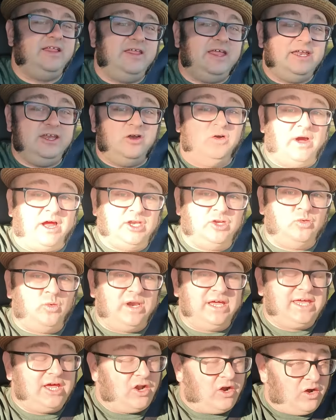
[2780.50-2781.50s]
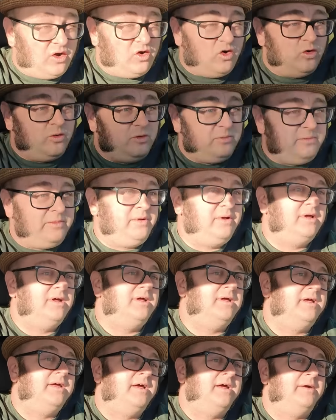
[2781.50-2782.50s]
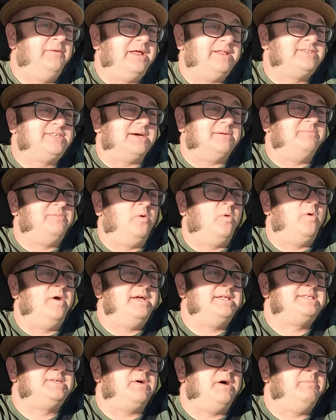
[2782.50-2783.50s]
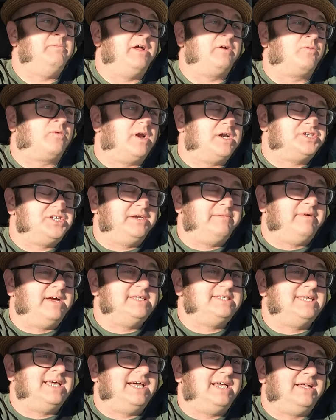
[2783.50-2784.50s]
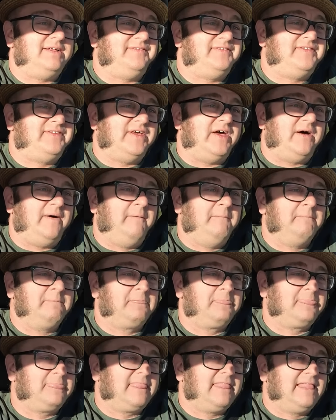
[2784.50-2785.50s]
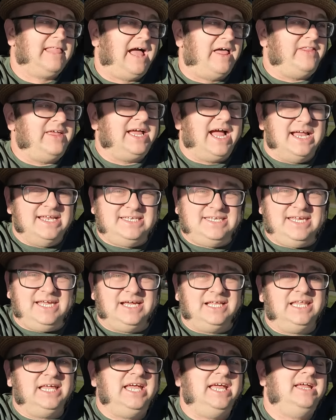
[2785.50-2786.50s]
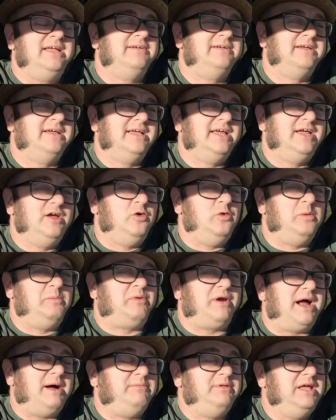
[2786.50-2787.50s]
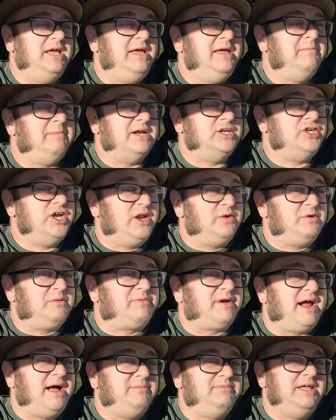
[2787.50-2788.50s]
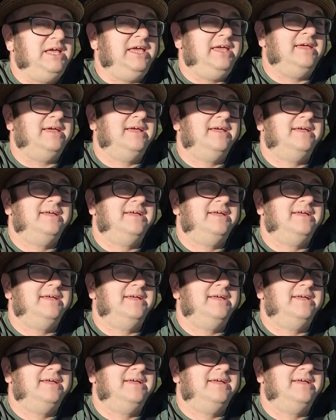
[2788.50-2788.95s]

and then you know I do want to get home at some point, so I'm like rushing myself. So I think ideally it would probably my channel would probably